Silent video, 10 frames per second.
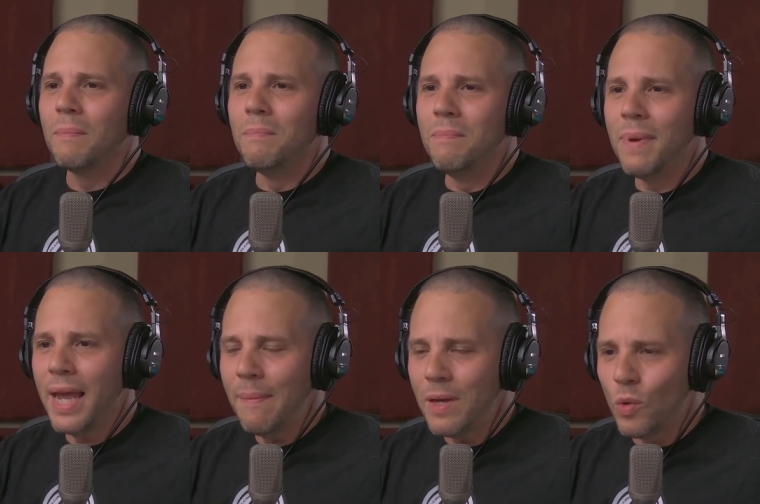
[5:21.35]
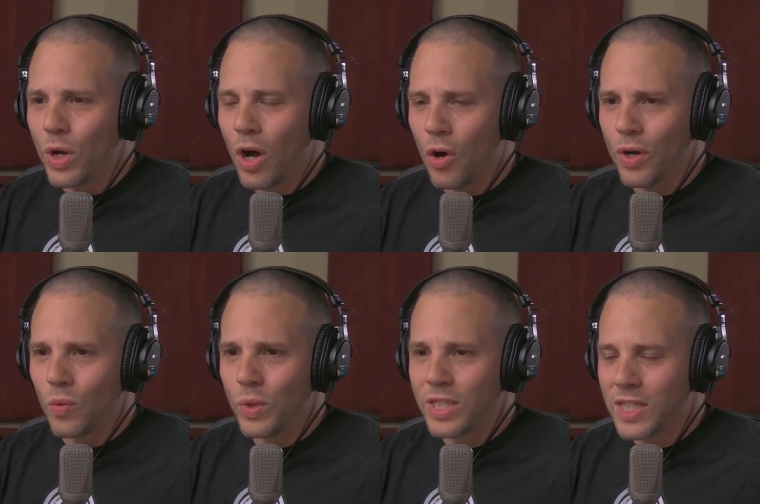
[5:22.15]
maybe what
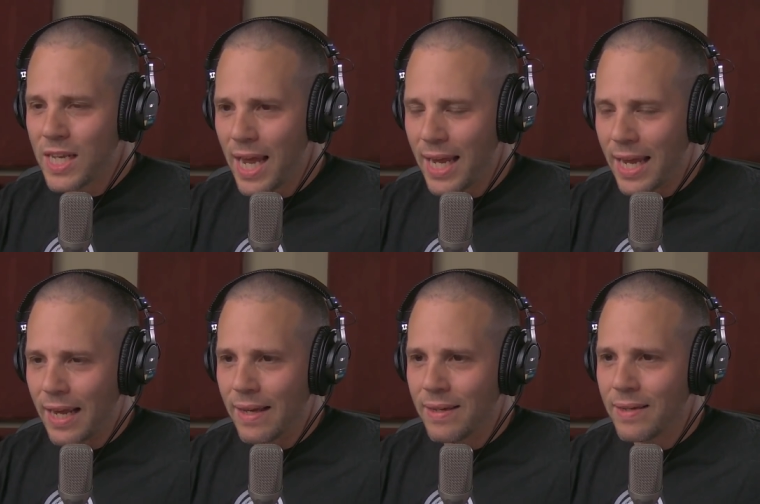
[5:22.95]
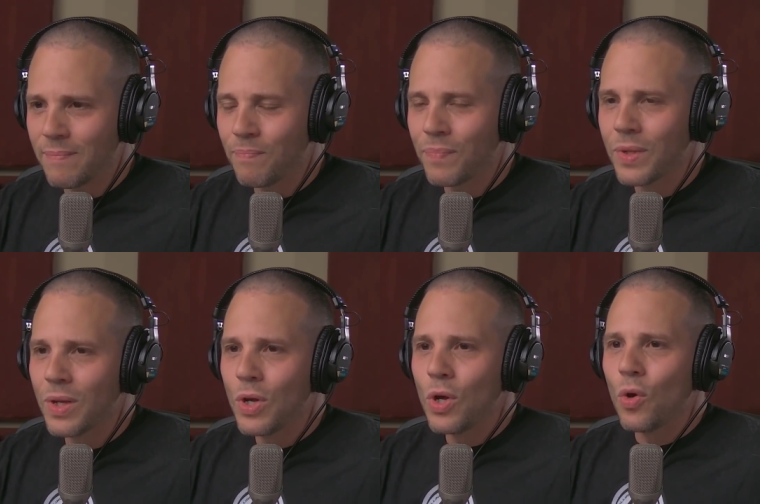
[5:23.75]
Hogan was saying
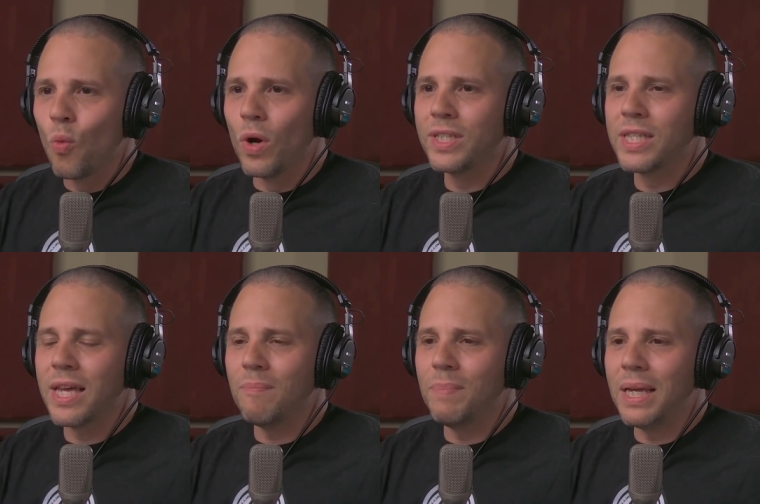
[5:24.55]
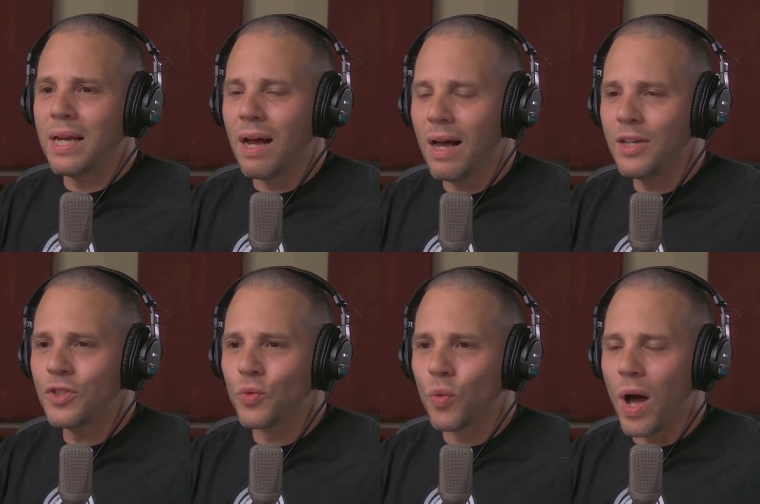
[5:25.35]
was that
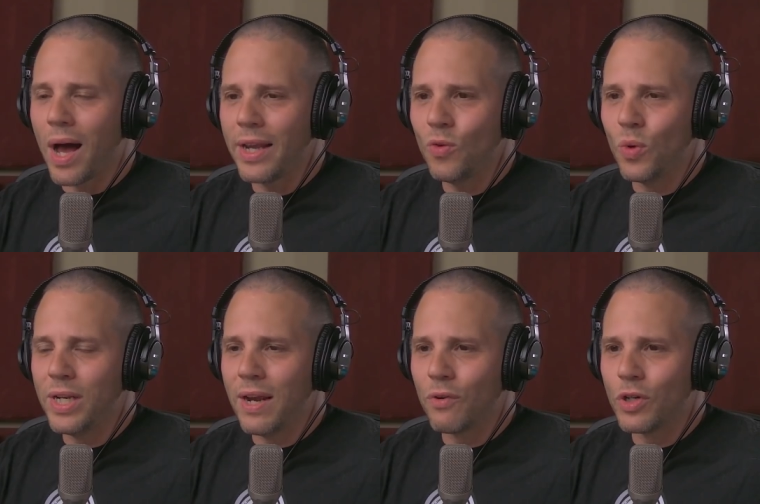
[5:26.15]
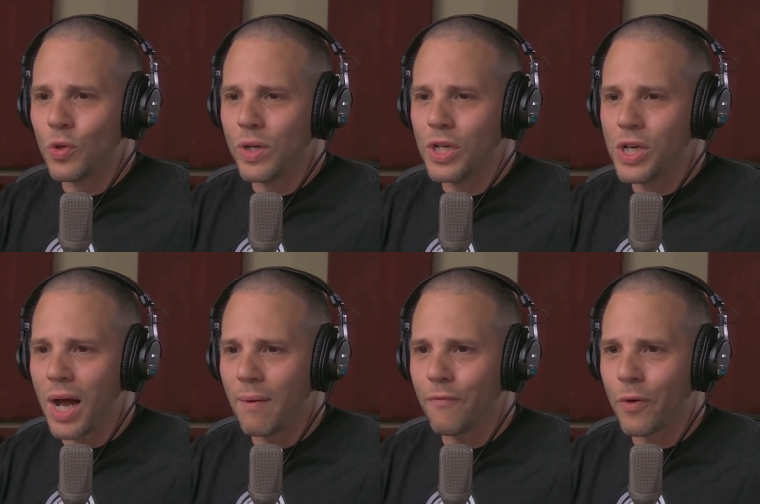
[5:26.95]
because Roddy would never do a
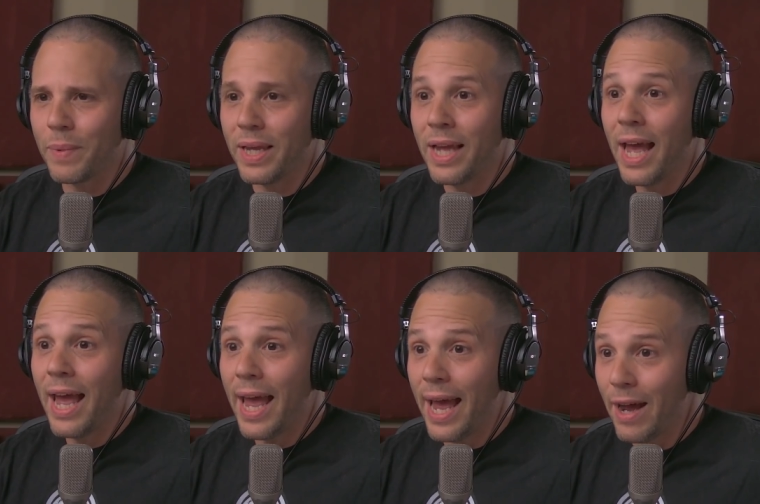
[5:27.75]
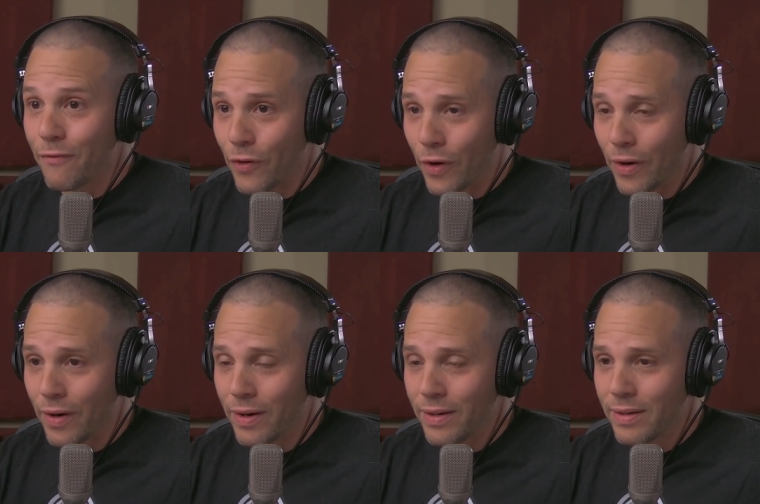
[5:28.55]
job for me
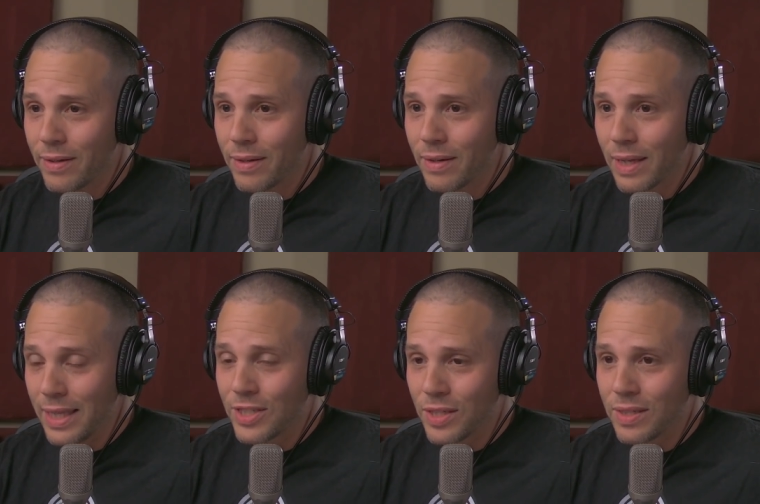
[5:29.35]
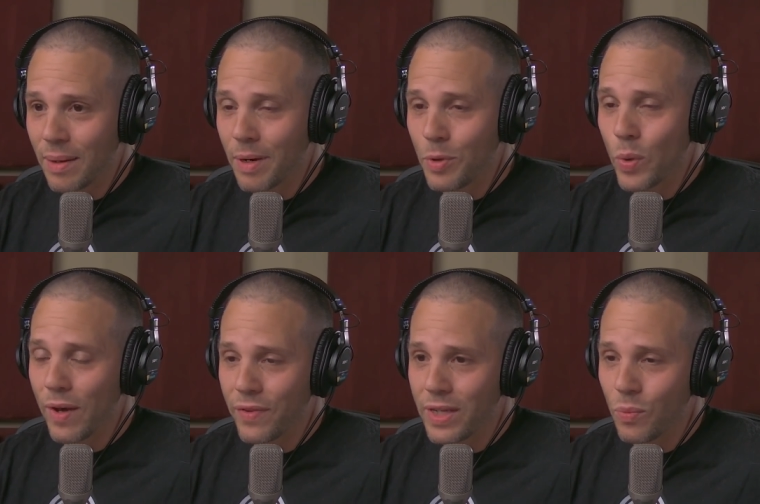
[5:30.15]
ever, at least in
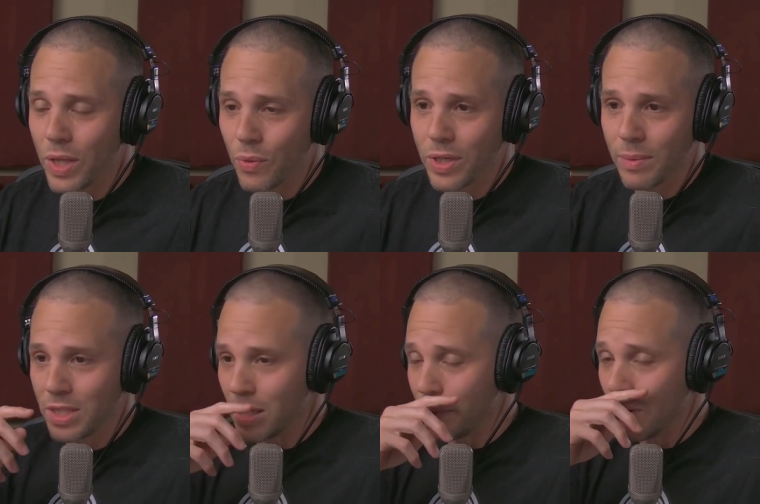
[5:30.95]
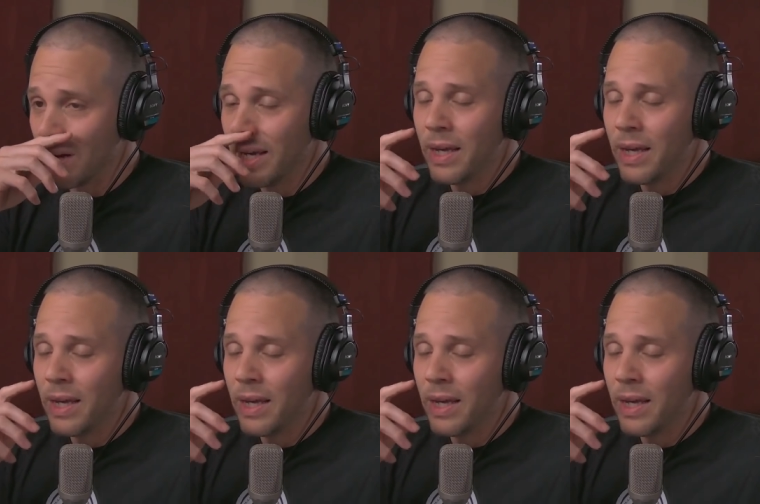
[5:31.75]
WWF, he did when they were in WCW.